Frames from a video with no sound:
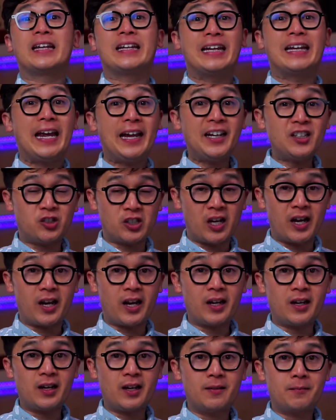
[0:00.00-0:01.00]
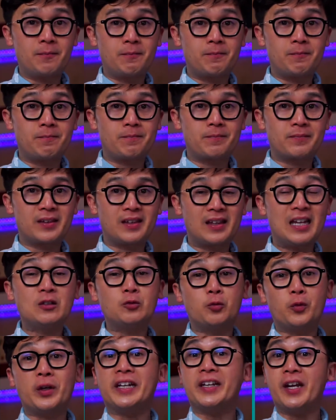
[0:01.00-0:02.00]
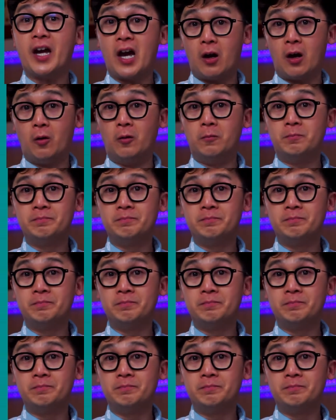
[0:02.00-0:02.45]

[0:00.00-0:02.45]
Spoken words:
KJ that we know.